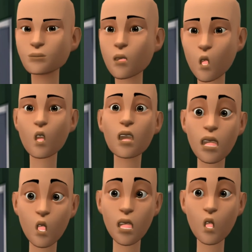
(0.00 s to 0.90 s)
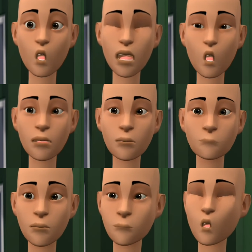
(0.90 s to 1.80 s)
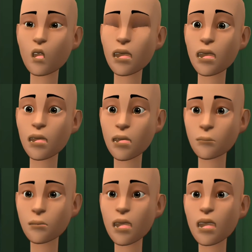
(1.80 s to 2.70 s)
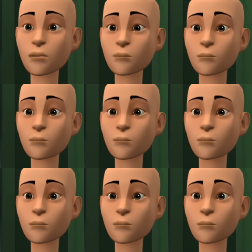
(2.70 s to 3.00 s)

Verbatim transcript: Ah! My body disappeared.